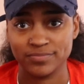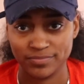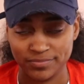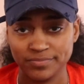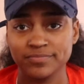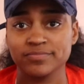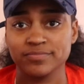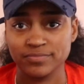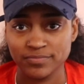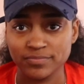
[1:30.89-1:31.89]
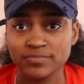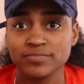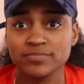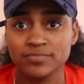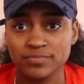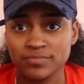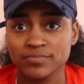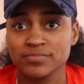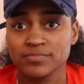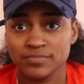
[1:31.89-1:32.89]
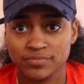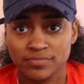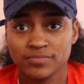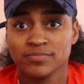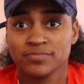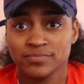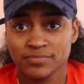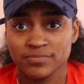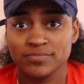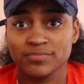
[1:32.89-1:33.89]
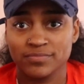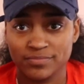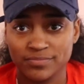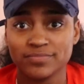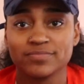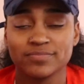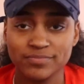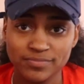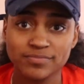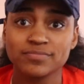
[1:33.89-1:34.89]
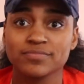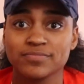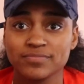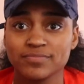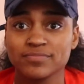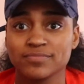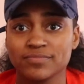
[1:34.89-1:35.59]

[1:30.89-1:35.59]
This person isn't speaking.